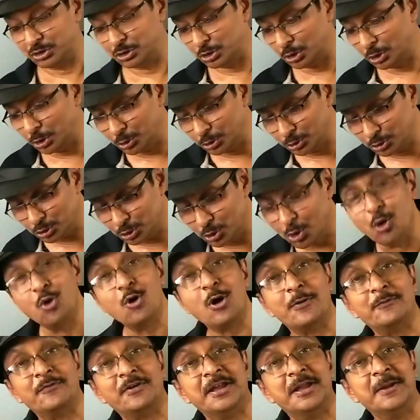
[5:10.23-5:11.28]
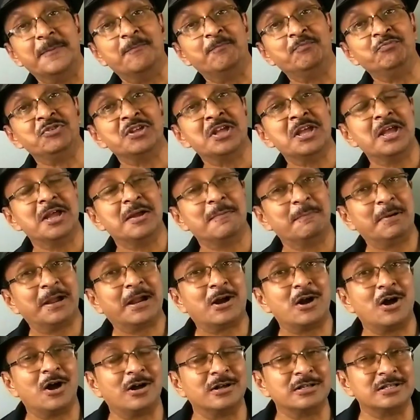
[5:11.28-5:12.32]
Don't go away,
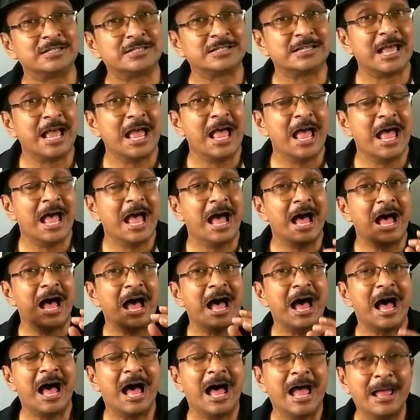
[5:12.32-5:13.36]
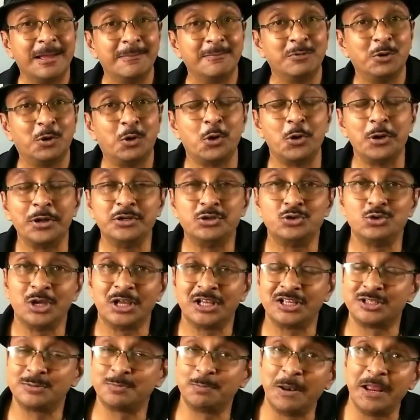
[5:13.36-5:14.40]
because I'm going to
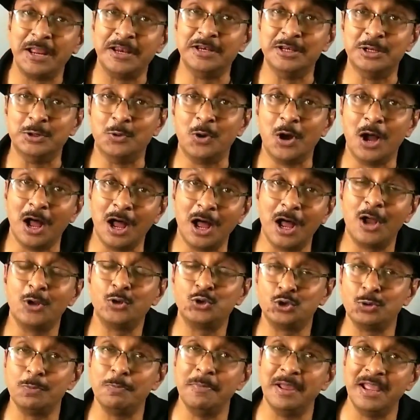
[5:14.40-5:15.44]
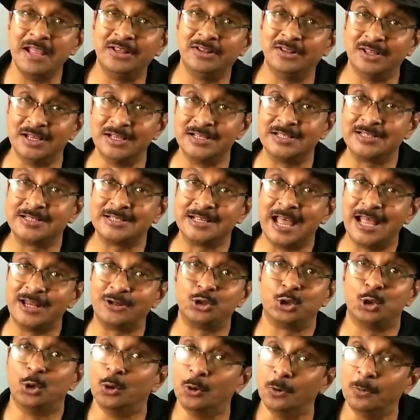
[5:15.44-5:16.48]
explain you how to make this
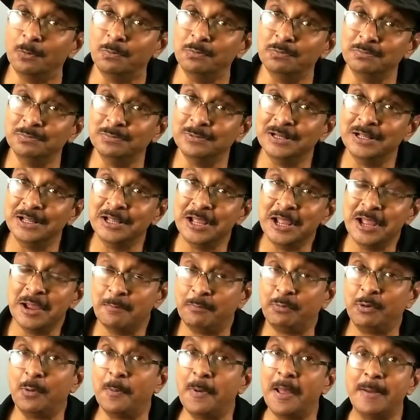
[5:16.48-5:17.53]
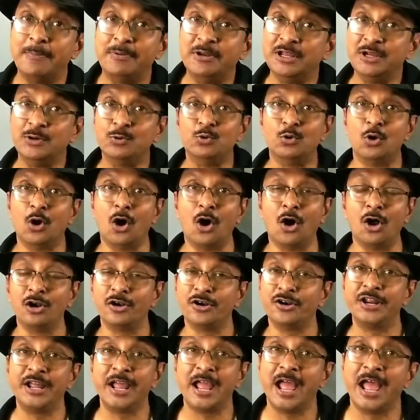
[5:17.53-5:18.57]
at home. Probably you
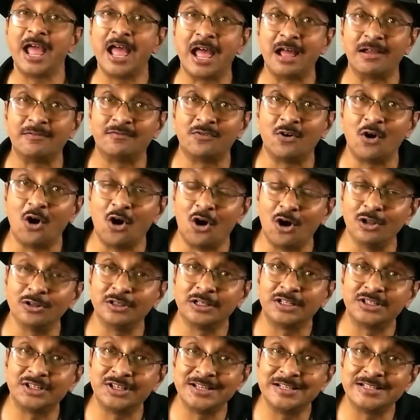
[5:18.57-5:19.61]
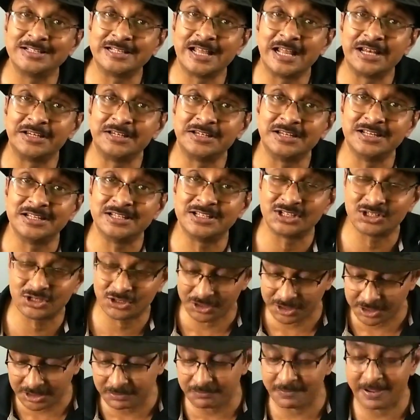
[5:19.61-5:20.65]
already have all the things that
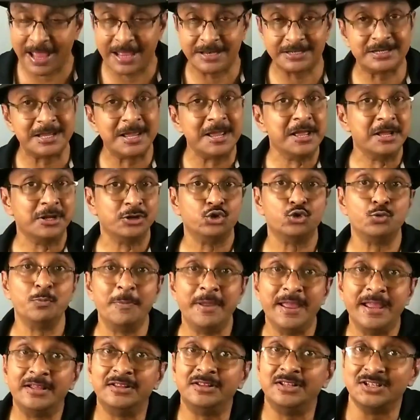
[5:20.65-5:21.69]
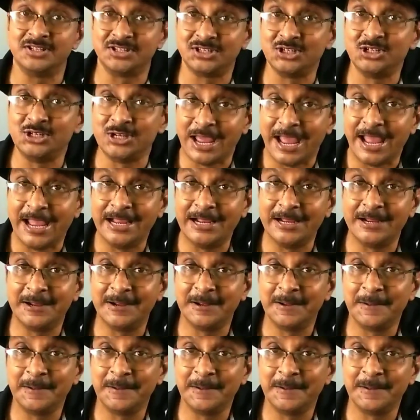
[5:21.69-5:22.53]
is required to make this deck.